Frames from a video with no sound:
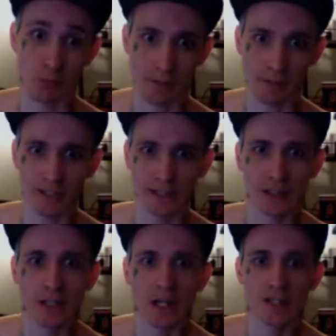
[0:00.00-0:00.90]
to be.
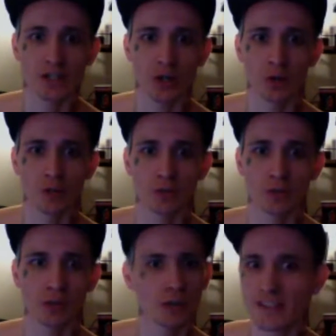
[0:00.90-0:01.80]
So
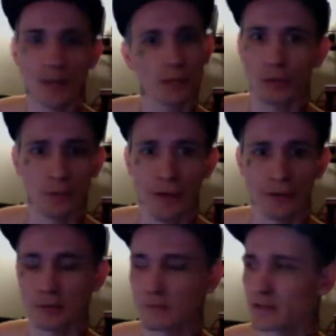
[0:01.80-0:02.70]
they're not stopped when they go into
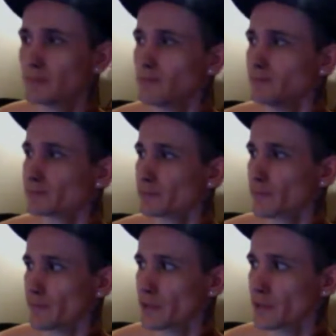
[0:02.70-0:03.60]
bathrooms.
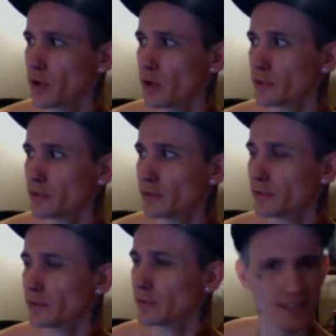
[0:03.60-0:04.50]
So
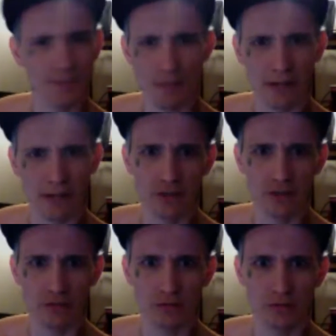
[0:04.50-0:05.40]
is this a bathroom
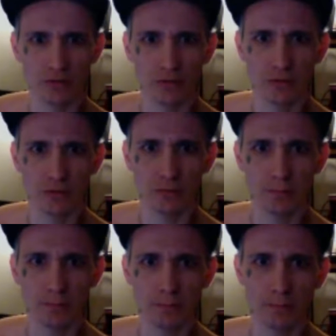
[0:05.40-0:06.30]
issue?
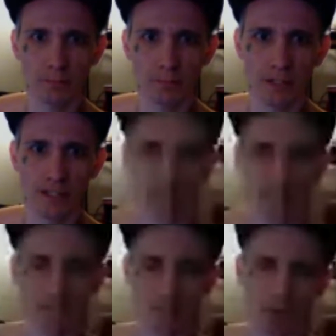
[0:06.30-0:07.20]
Because I
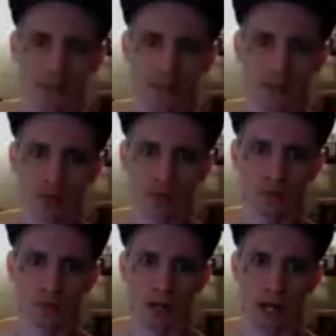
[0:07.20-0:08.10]
think it's more of an
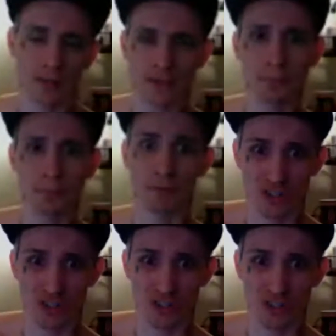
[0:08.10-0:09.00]
issue. I thought the
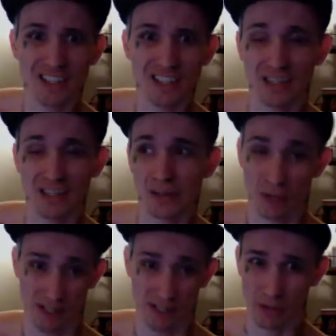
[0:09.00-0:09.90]
perversion thing that the
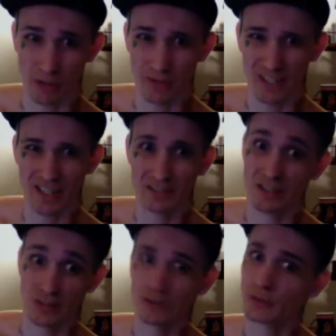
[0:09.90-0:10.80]
right of the right was saying,
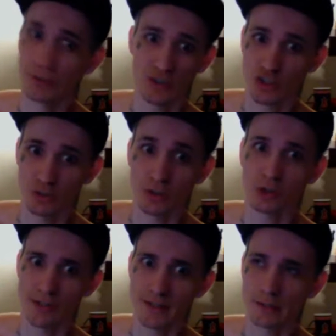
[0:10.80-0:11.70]
because they're too much too, they're
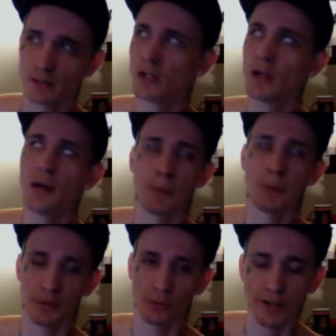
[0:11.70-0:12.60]
crazy. But
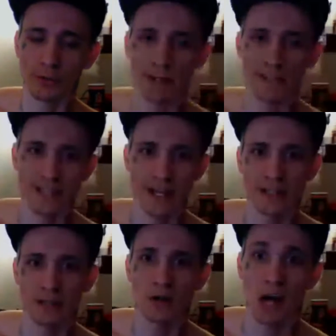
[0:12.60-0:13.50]
when the right of the right
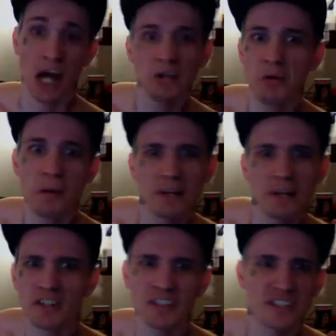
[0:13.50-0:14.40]
said, I don't want
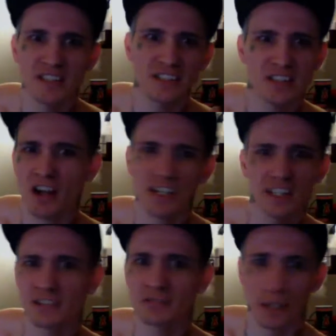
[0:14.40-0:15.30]
perverts
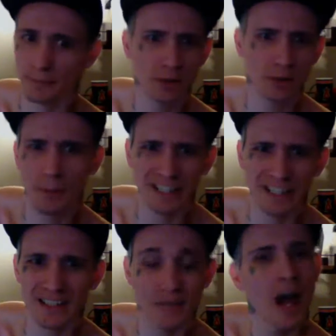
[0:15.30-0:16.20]
talking, like being around my
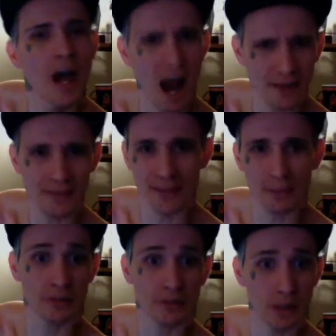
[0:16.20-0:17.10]
kids, I thought that they
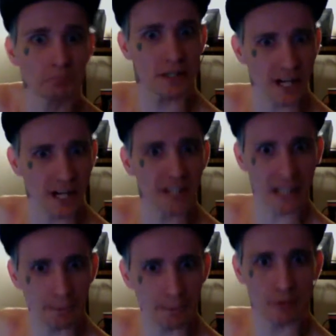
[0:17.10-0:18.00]
were attacking
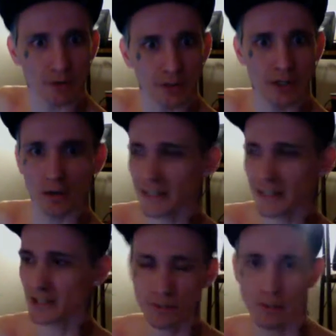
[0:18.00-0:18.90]
gay people, you know, because
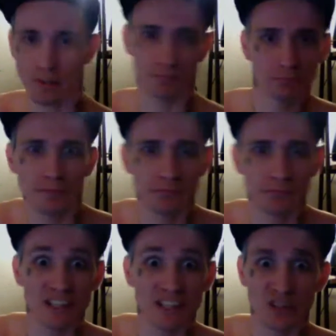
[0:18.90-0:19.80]
that's just what
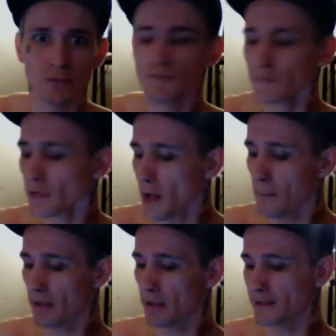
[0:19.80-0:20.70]
they do.
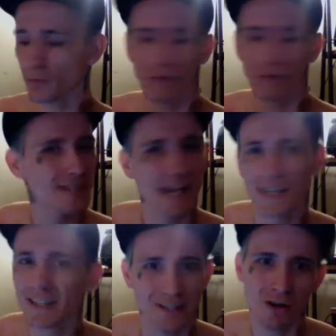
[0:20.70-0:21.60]
But they weren't
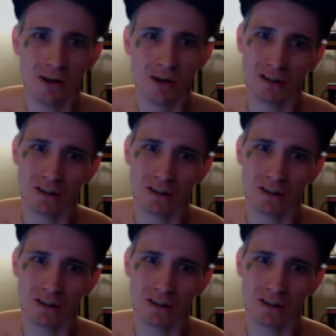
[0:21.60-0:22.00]
attacking us at all.